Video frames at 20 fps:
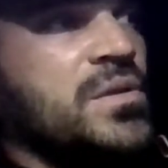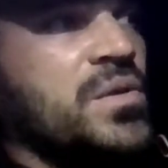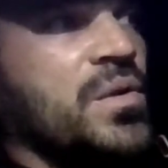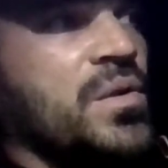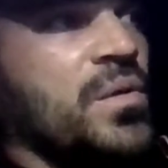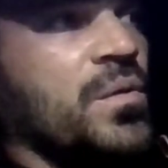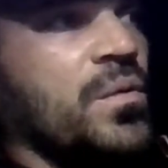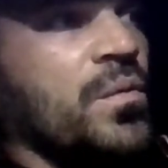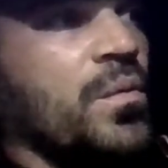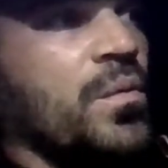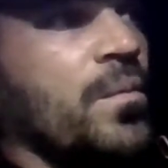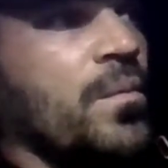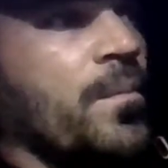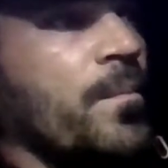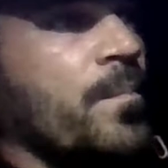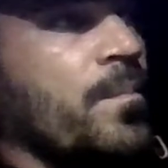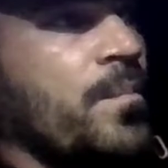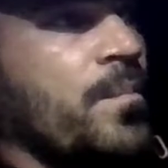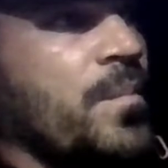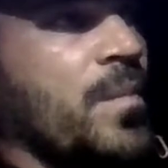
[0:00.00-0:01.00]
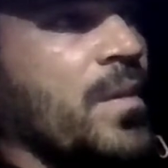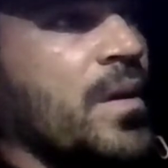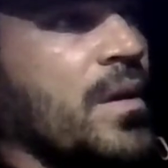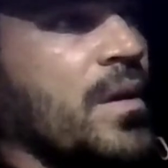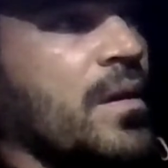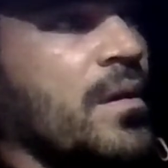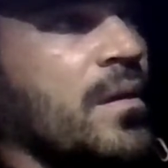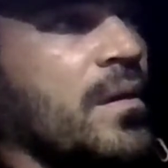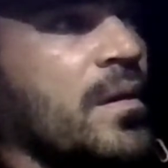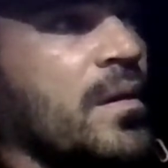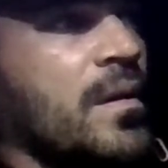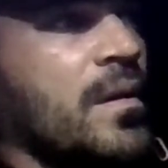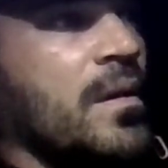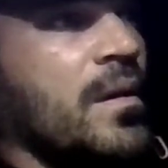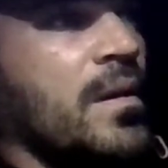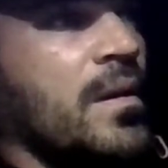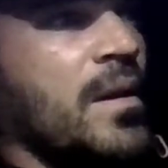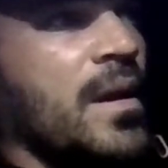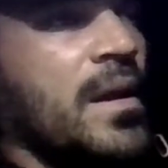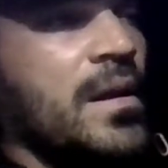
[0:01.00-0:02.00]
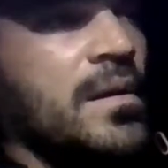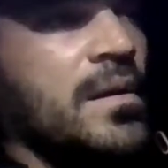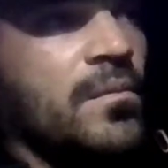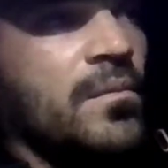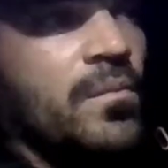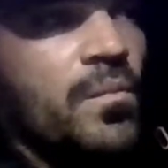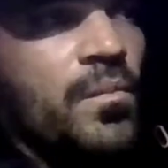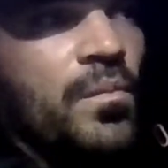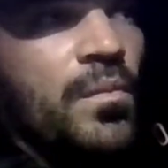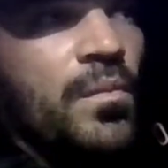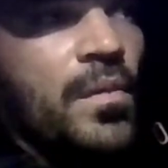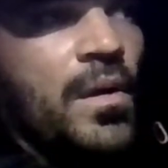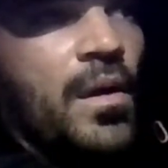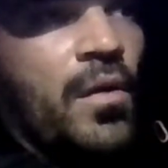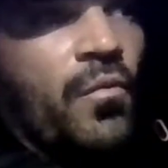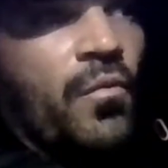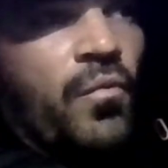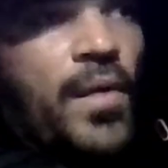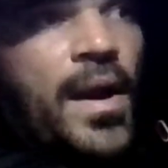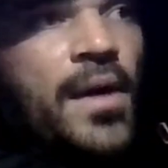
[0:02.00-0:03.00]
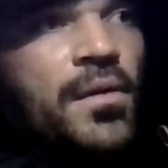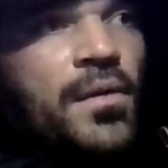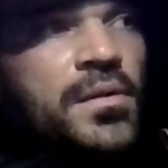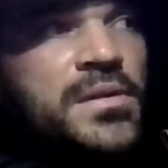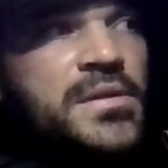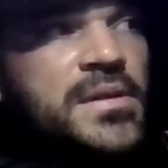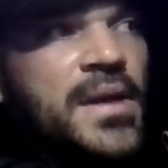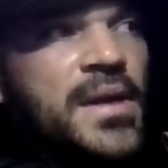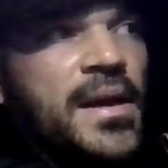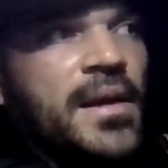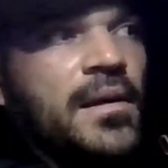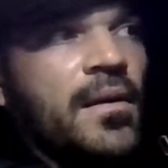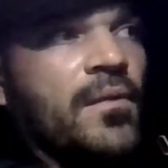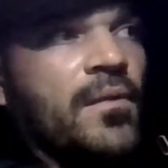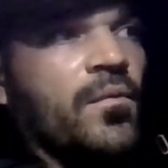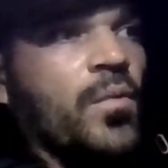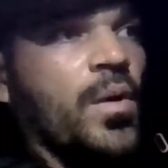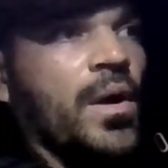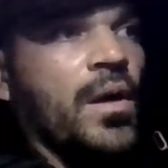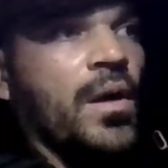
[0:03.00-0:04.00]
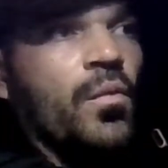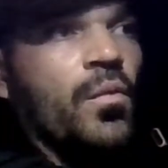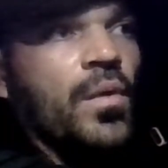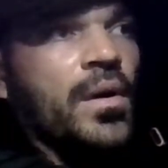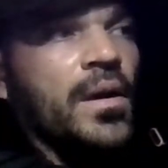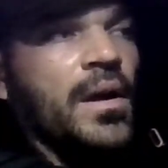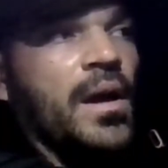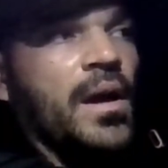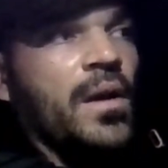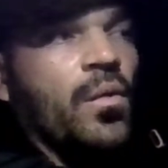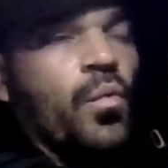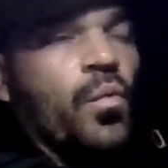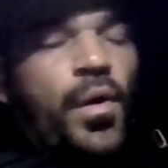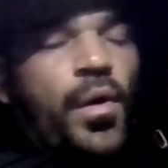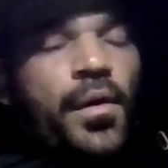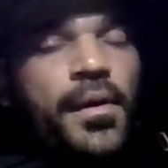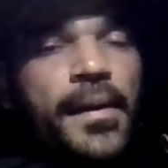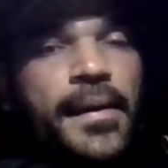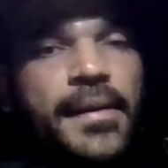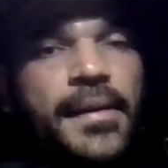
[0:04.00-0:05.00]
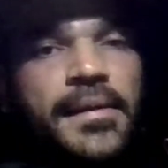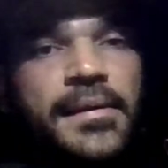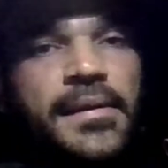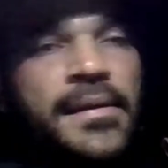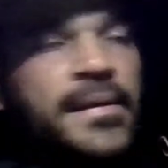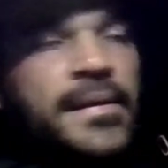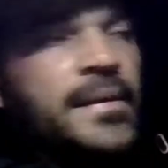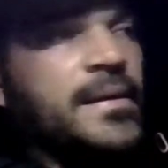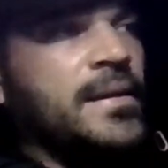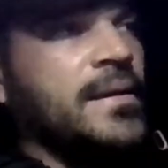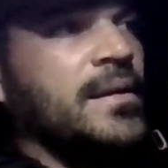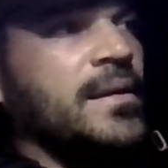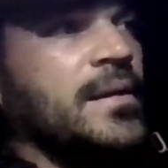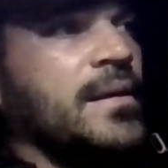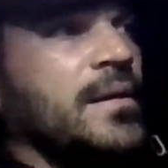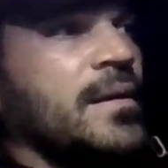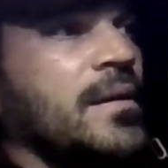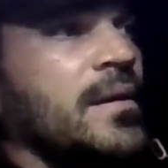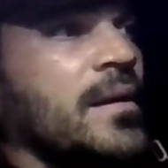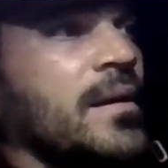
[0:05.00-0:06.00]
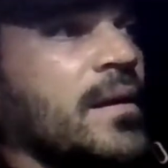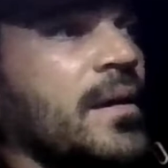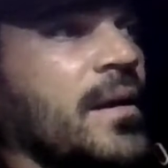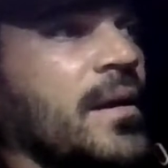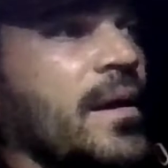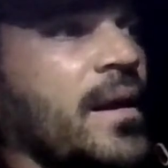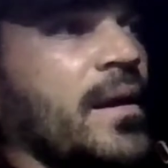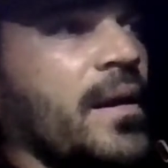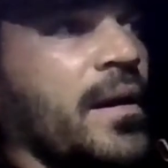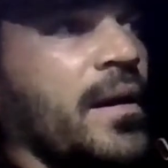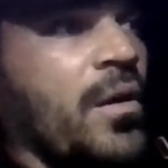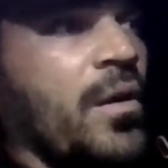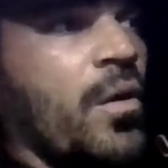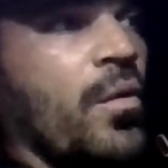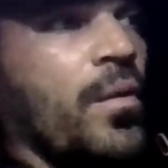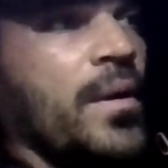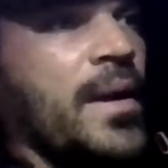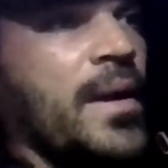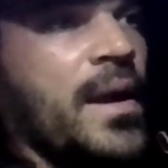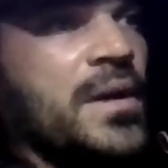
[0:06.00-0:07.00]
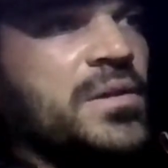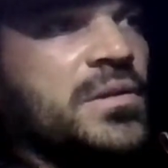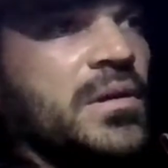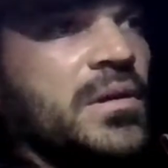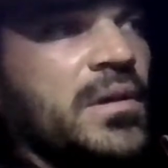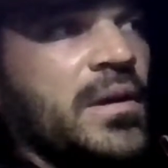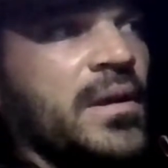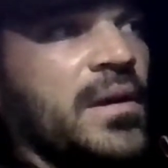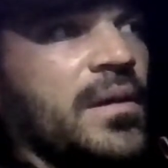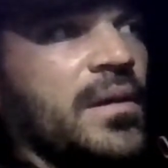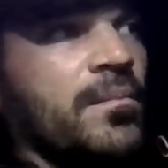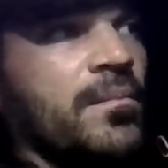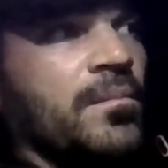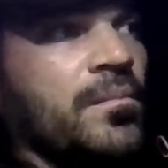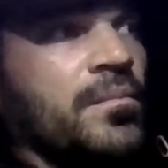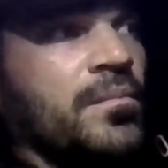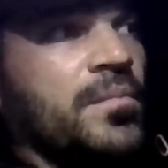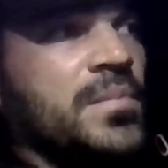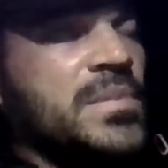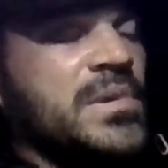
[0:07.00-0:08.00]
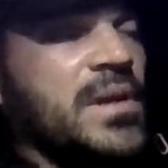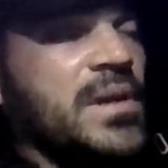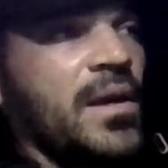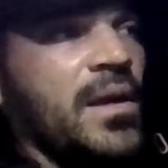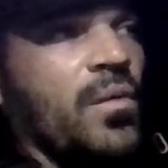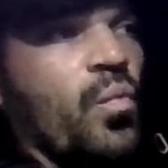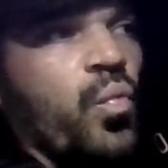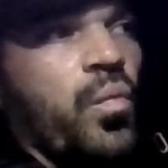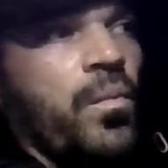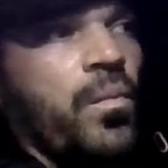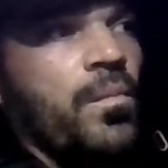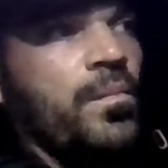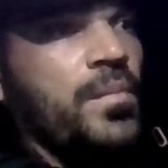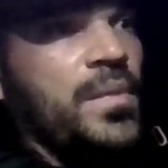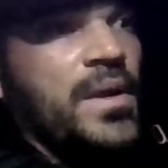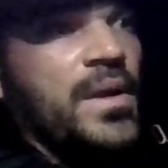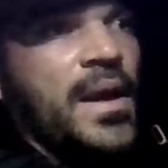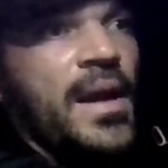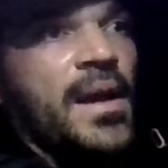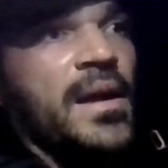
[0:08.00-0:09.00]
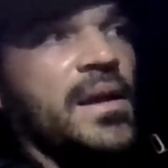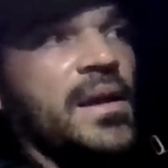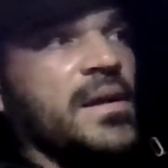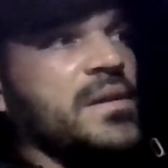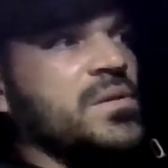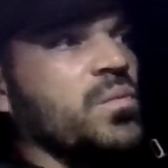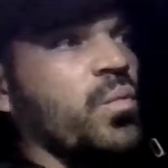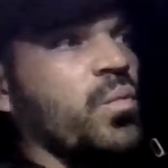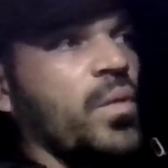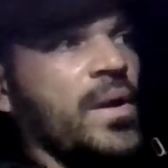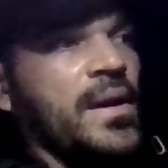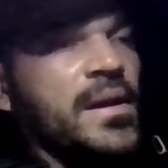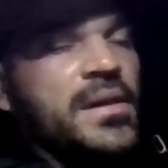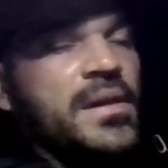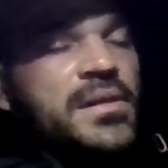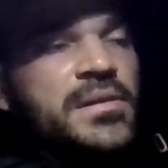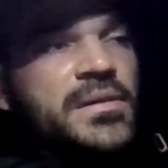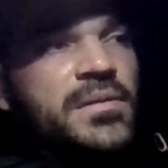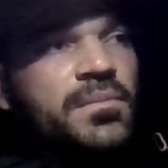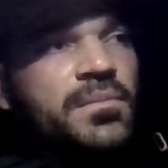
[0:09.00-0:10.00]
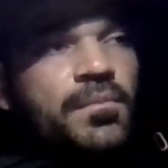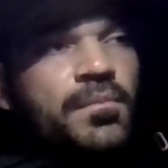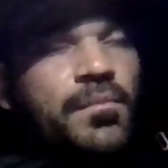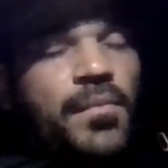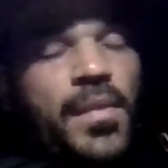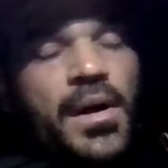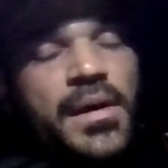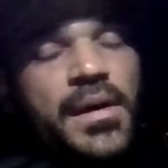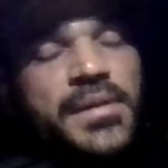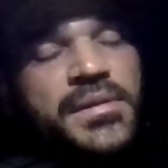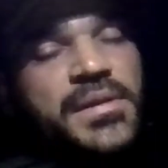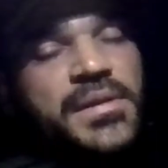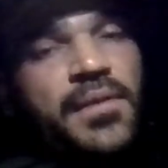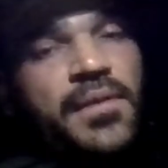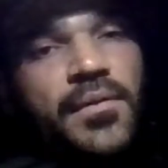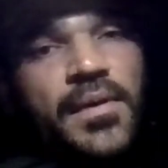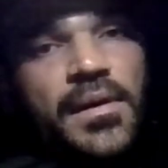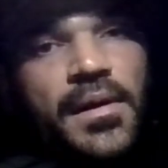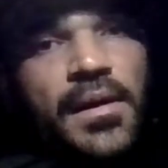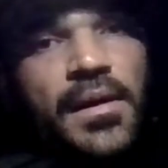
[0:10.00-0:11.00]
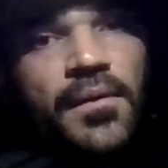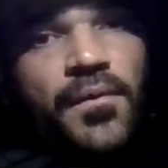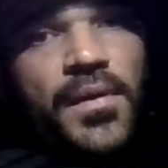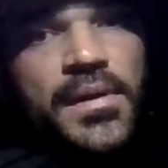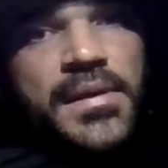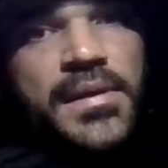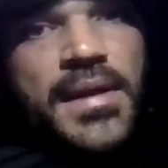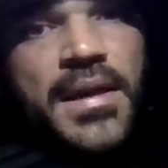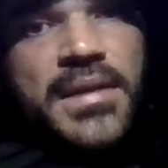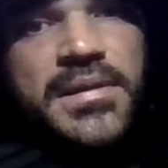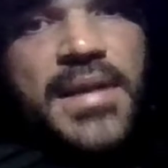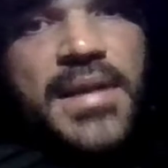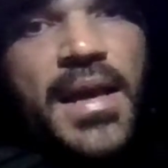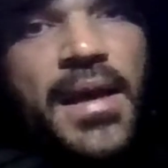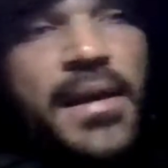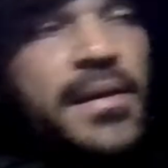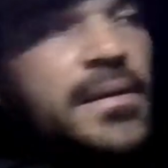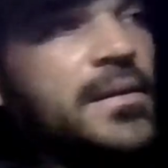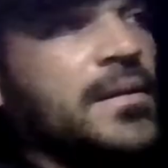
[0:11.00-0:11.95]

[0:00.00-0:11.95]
to get a route set of where I want to kind of work in. And I go and actually take days, weeks, months, even if it takes that.